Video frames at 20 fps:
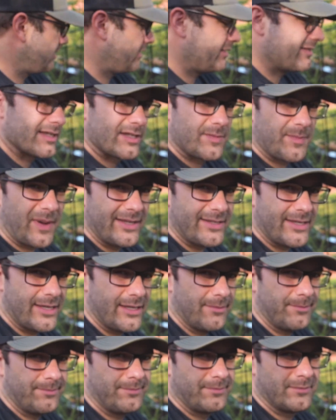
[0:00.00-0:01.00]
Is it spicy?
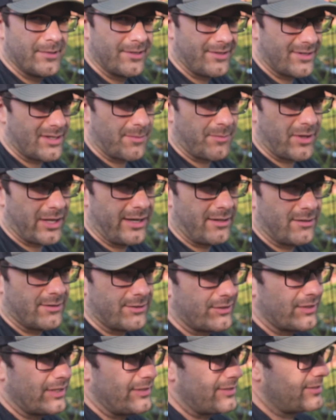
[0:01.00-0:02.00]
Is it something
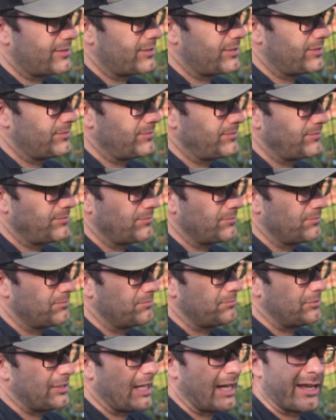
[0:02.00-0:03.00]
else? It's
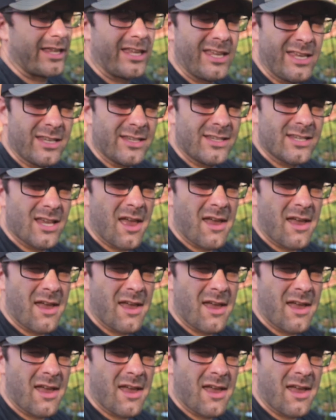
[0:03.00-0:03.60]
not heat.